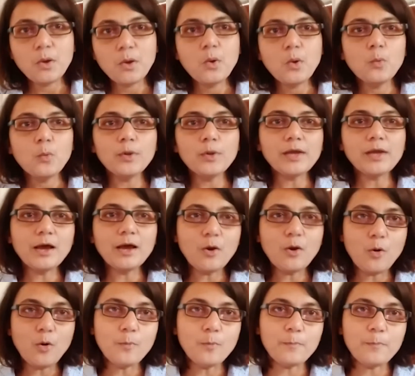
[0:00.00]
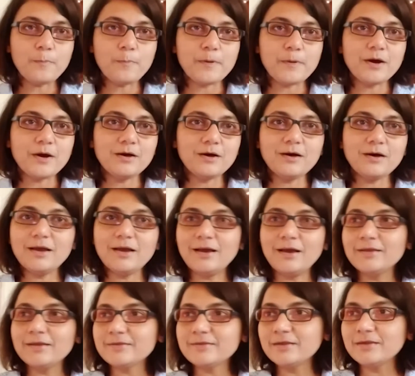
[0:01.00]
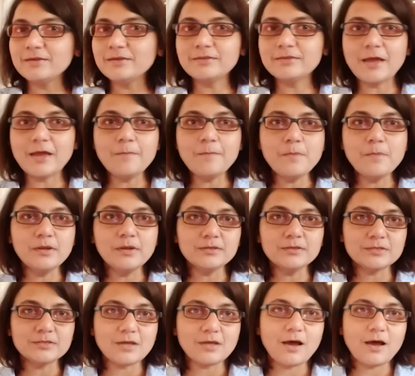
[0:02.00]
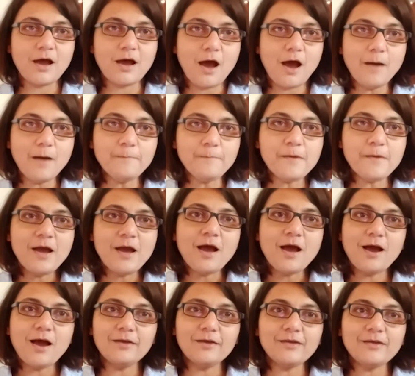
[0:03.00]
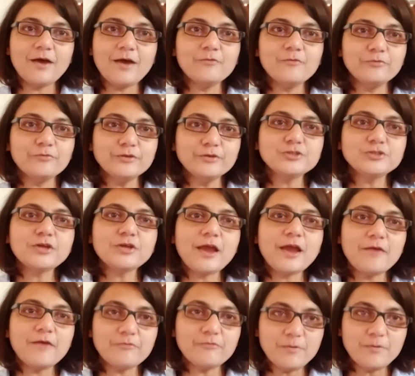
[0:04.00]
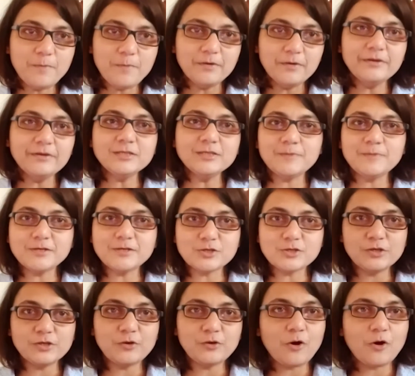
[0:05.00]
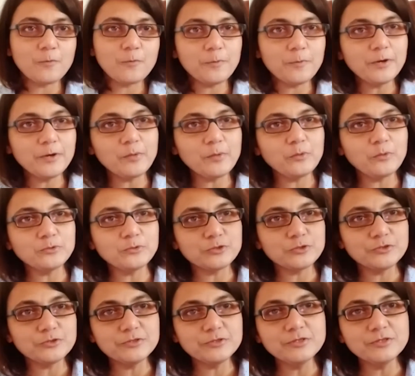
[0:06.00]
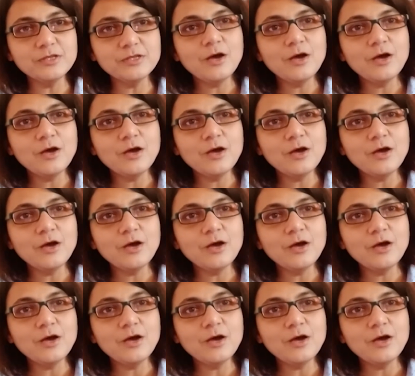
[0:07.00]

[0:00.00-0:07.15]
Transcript: Well, I hope, I think 10 minutes are up, and I wish everybody, especially Corporate Law Journal,